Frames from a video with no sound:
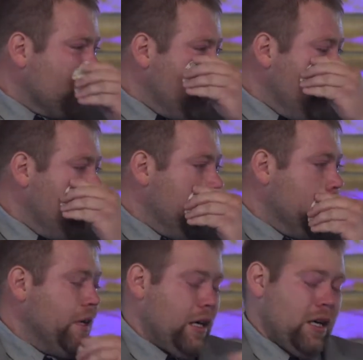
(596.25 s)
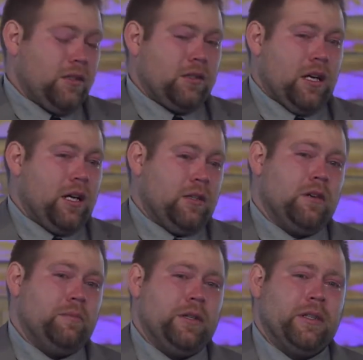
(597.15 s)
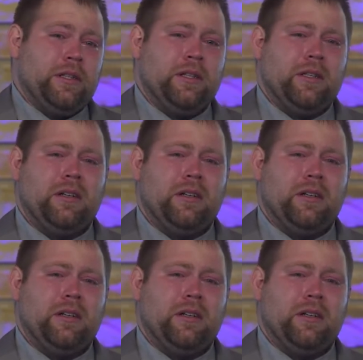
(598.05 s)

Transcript: oh, Peter, I know I've been there.